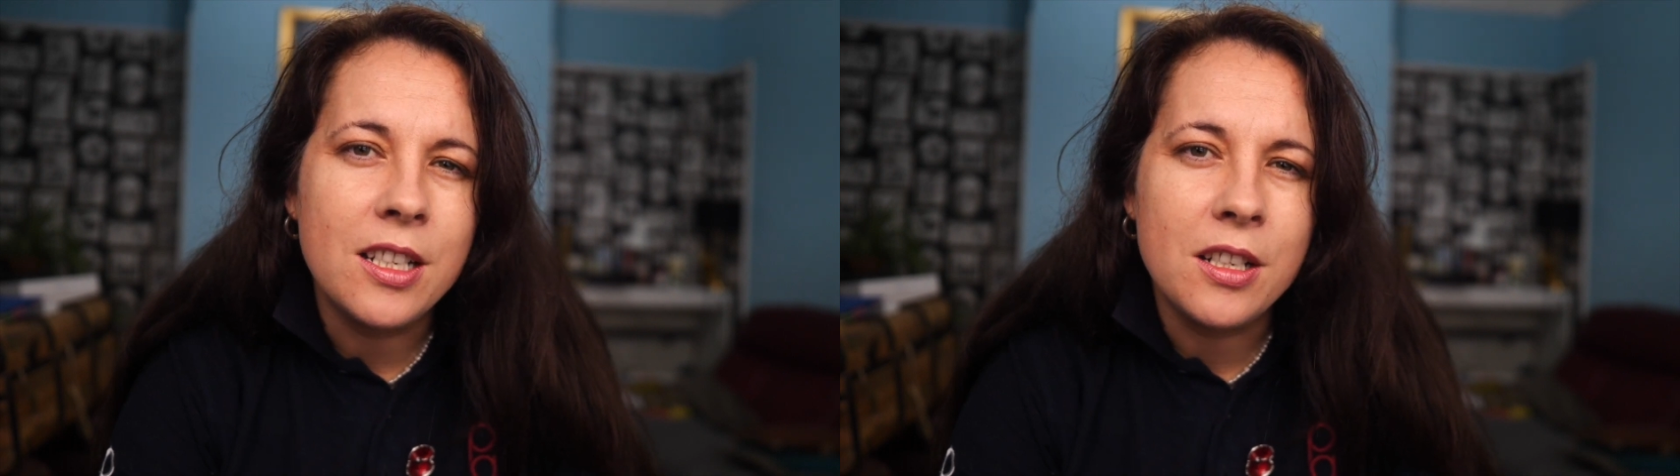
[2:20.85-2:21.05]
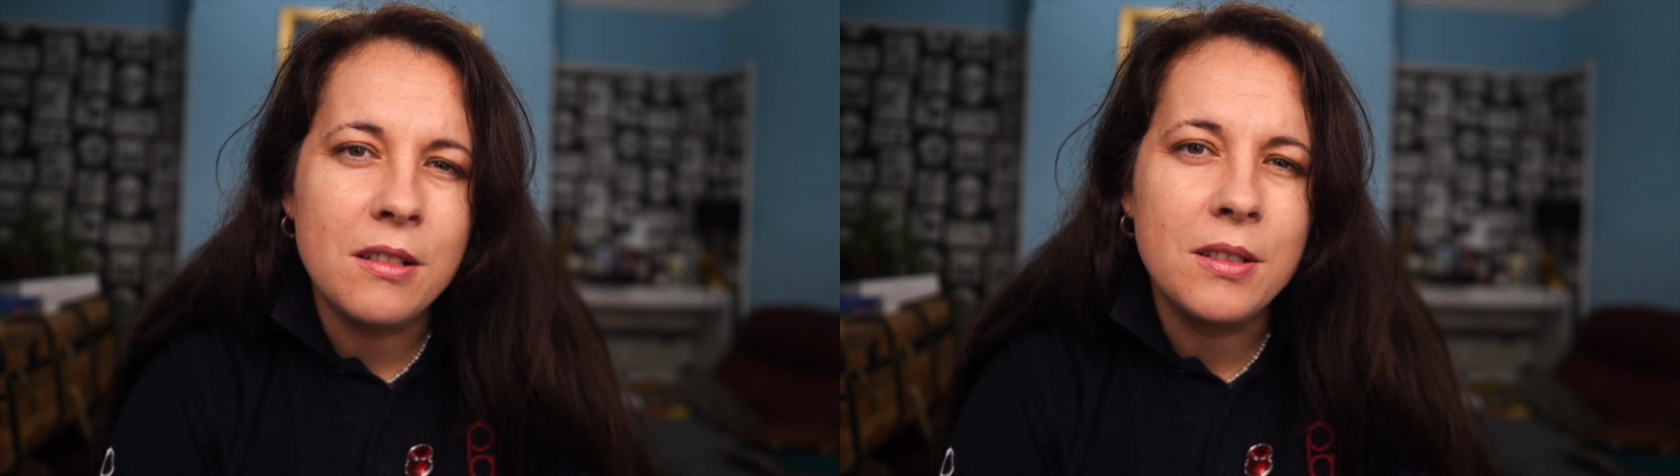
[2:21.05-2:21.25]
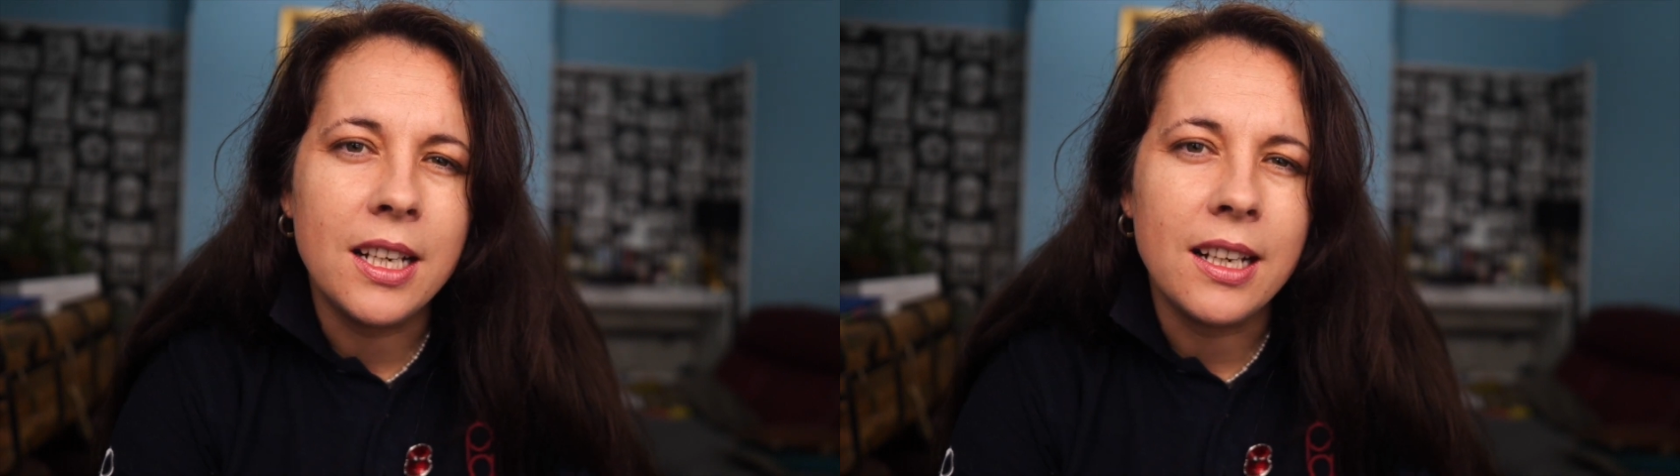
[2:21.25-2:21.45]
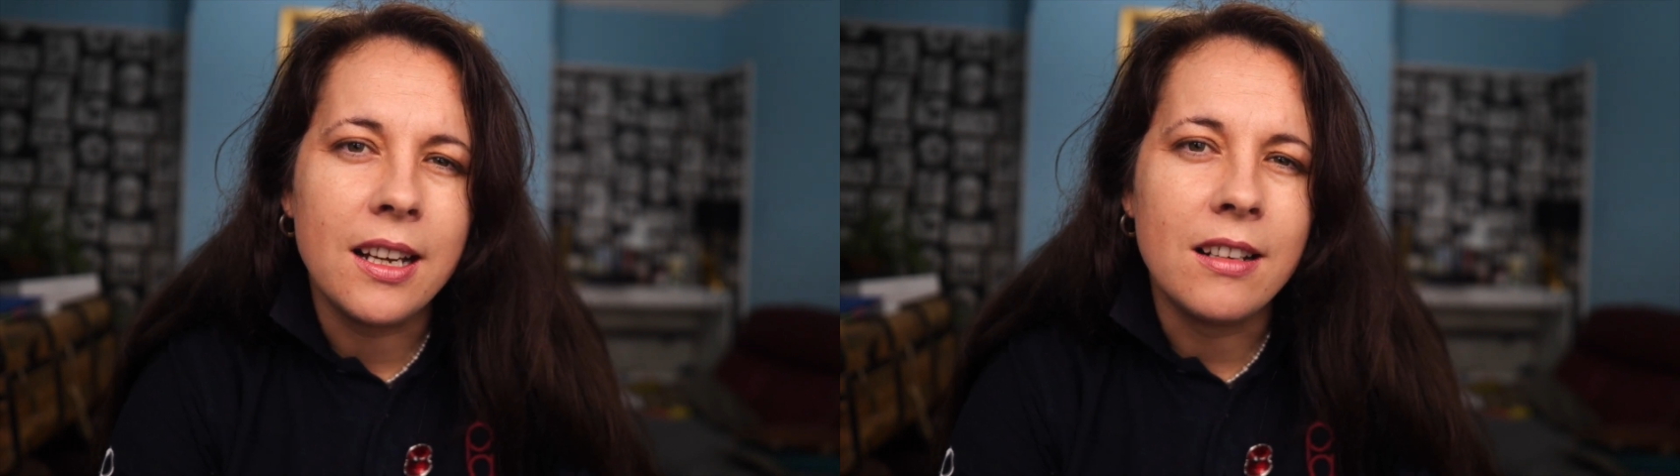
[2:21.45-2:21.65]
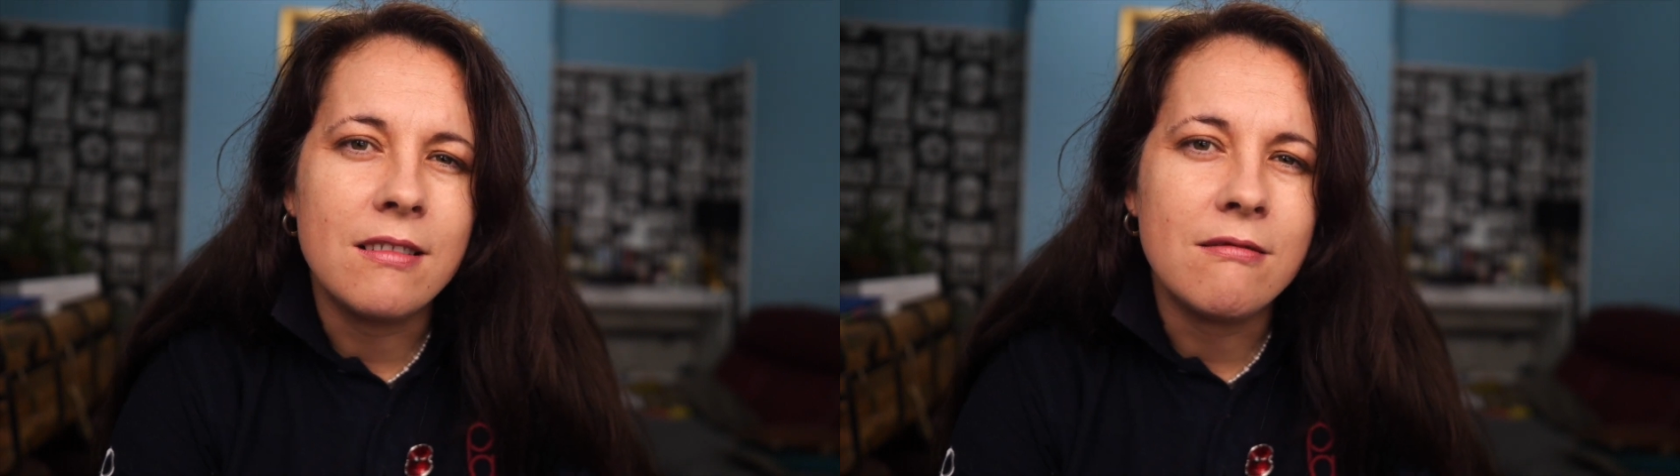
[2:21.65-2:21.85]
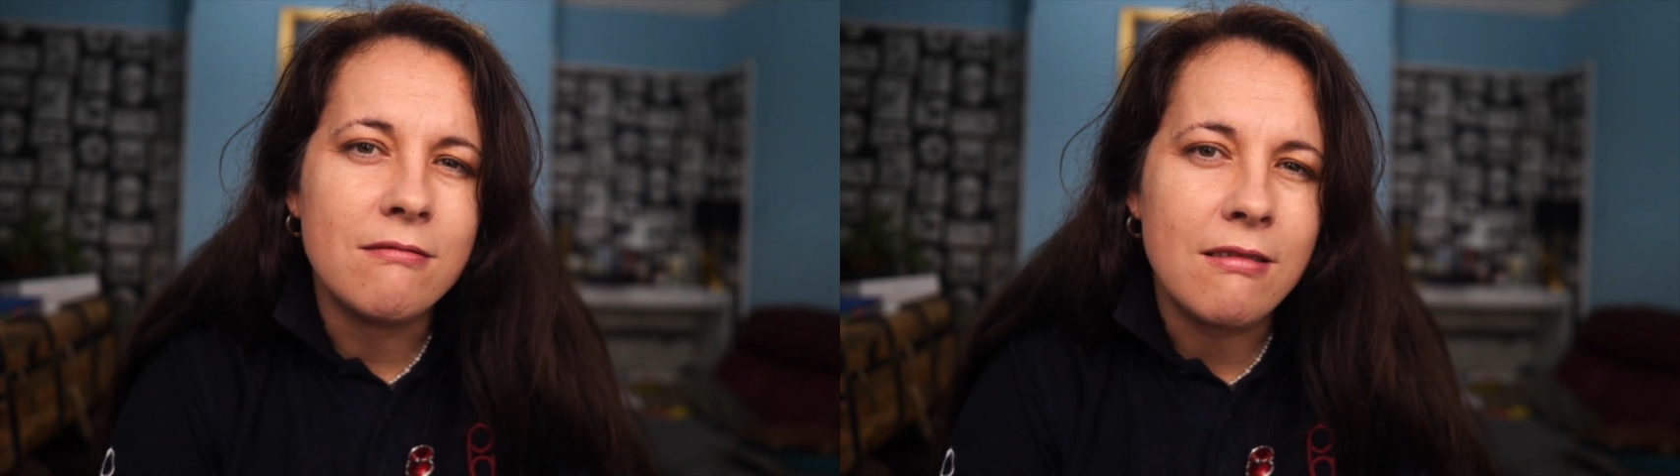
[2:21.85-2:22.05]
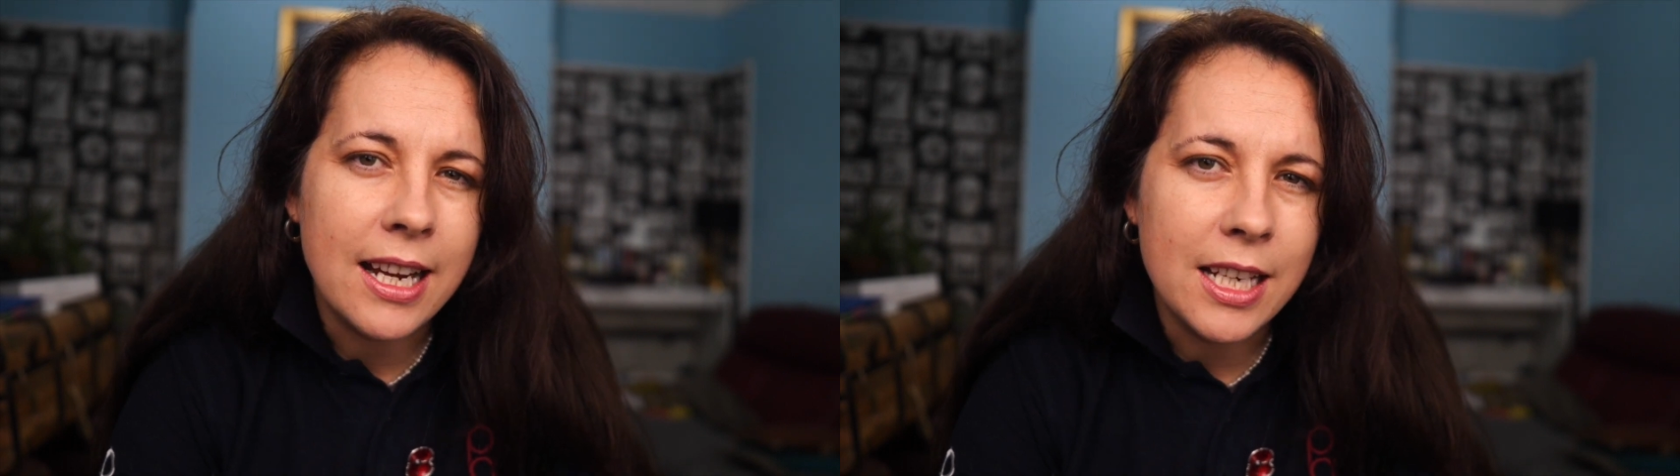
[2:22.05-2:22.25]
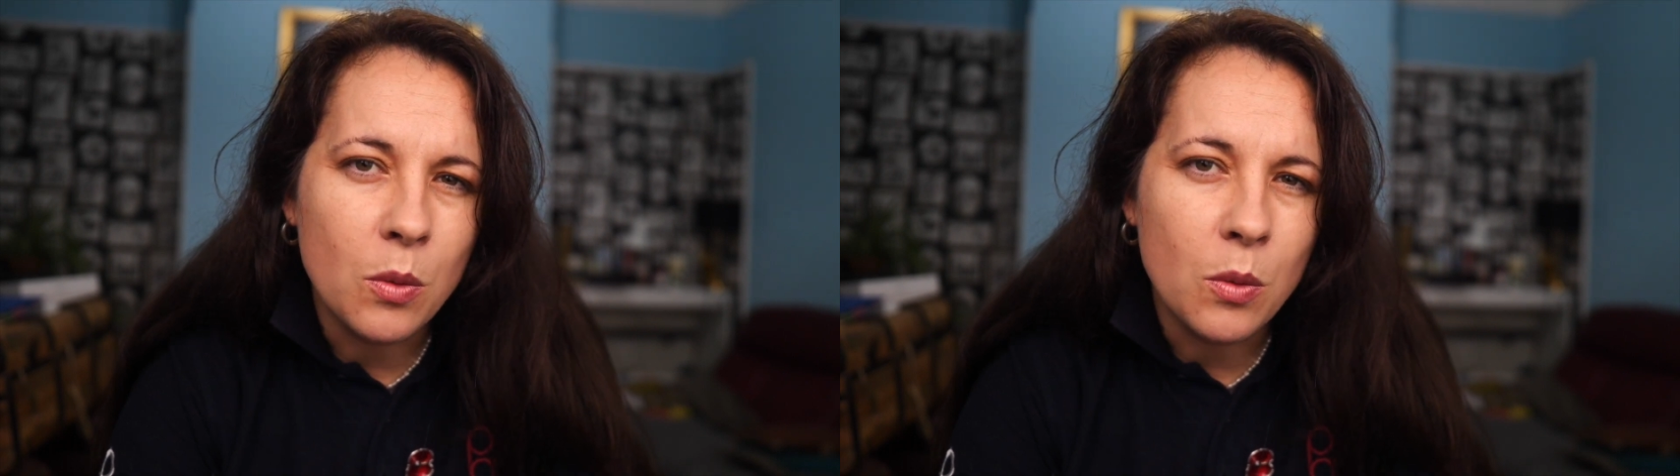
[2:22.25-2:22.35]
shooting a grade